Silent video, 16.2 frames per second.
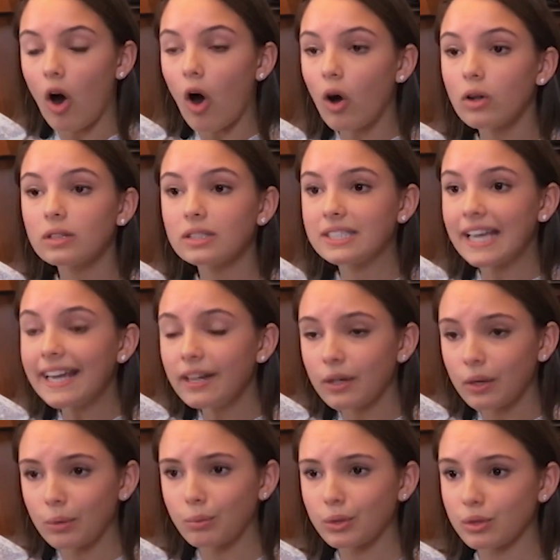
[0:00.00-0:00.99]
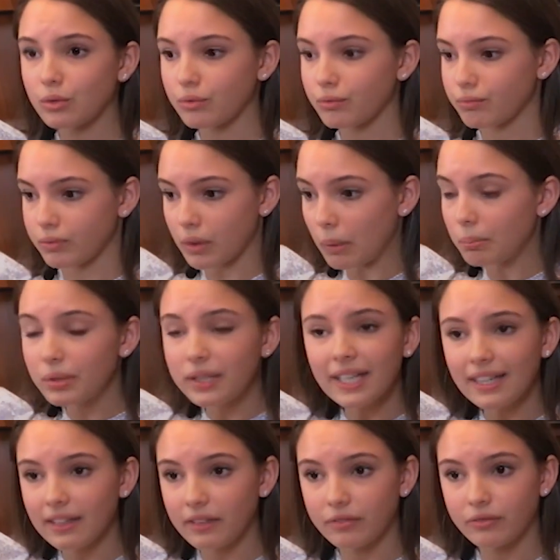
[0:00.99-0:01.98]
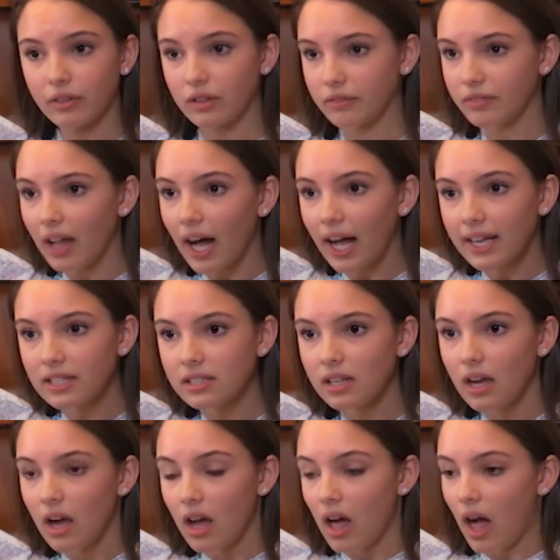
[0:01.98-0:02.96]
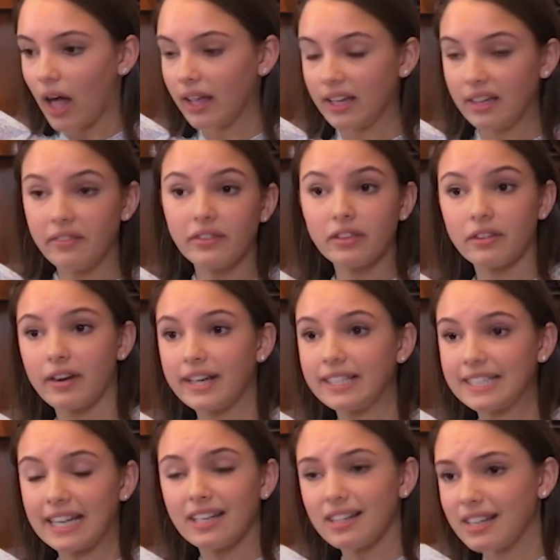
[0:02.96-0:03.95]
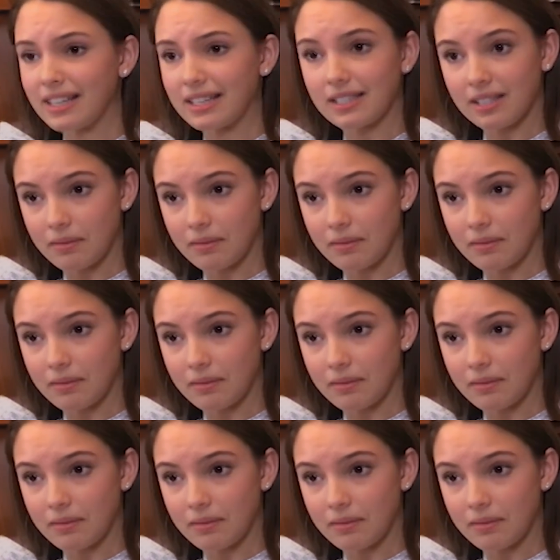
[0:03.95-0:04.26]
All data was completely full of lies, even their identities